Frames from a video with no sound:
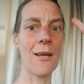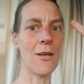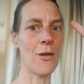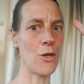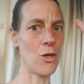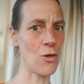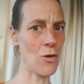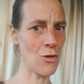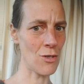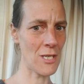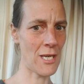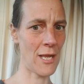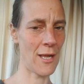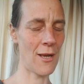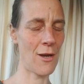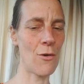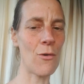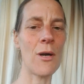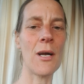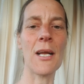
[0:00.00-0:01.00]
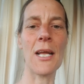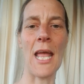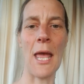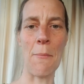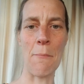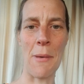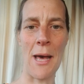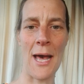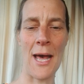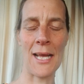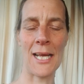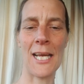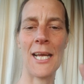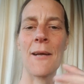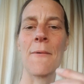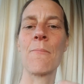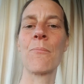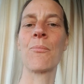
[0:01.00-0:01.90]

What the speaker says: not now. Get back.